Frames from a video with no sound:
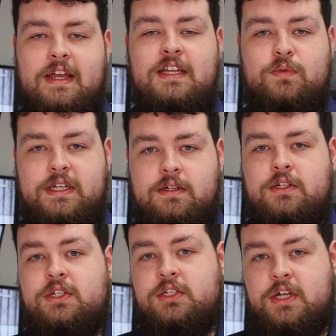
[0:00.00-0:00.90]
As research
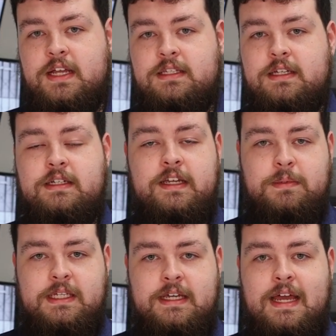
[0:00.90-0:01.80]
suggests,
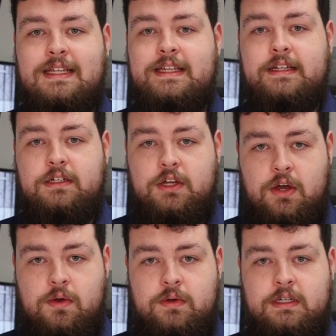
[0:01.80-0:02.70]
DeepSeek has hidden
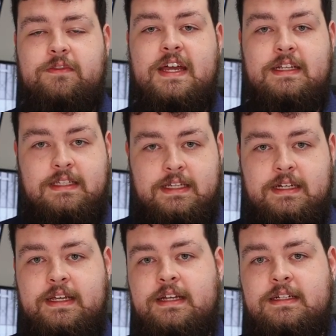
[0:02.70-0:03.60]
code that is
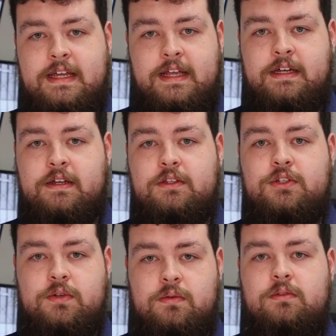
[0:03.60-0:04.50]
sending data
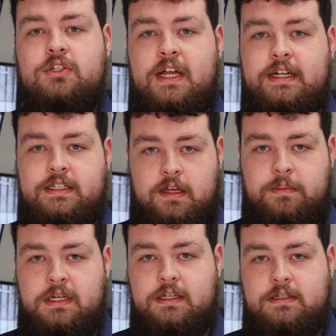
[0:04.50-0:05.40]
to Chinese
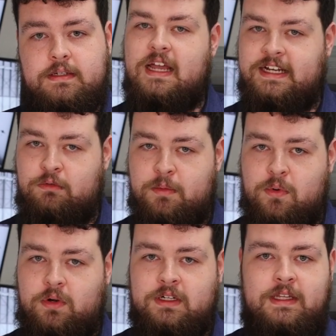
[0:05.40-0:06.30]
companies, and it
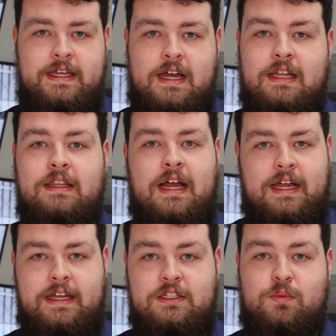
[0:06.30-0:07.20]
reportedly
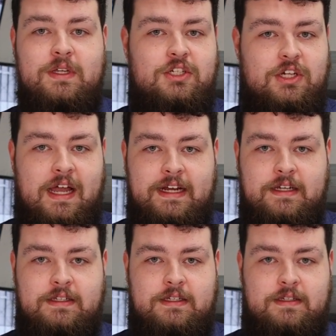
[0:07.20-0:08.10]
aligns with
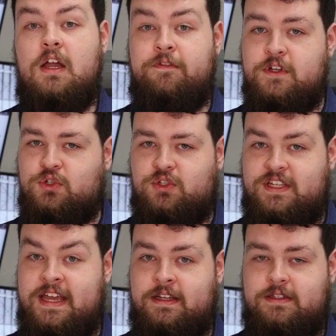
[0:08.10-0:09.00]
China's official
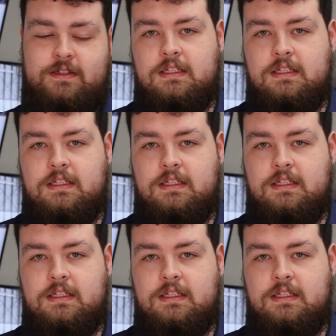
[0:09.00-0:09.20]
stance.